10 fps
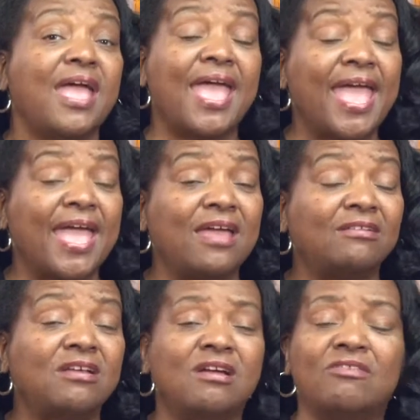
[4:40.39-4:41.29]

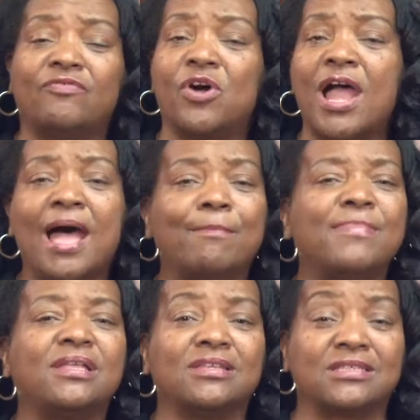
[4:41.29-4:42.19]
and for our
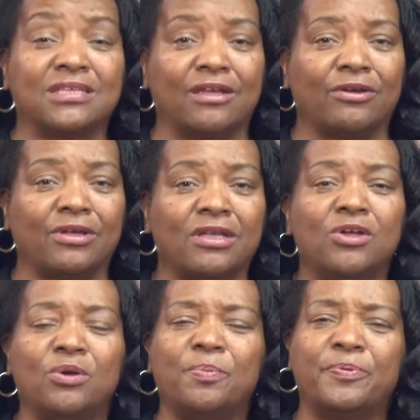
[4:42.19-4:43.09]
military
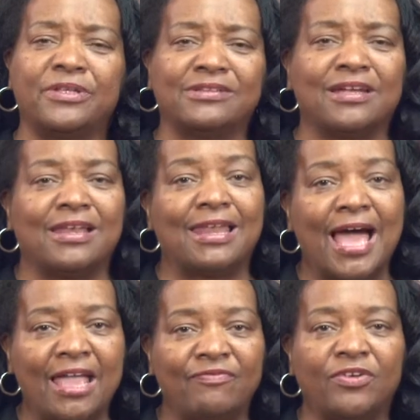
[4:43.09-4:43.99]
who put their
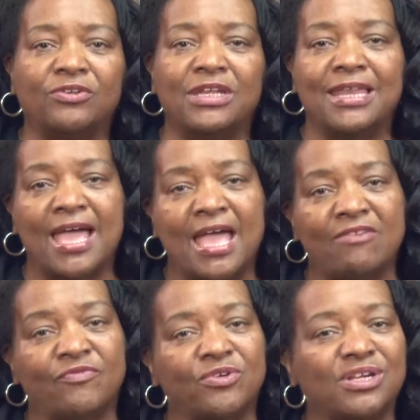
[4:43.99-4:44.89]
life on the
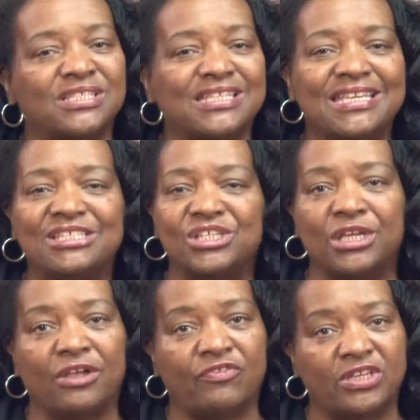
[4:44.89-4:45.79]
line for us each
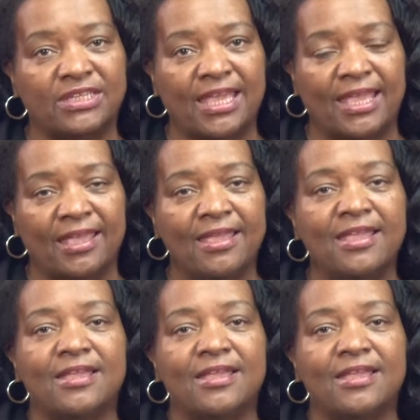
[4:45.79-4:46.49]
and every day.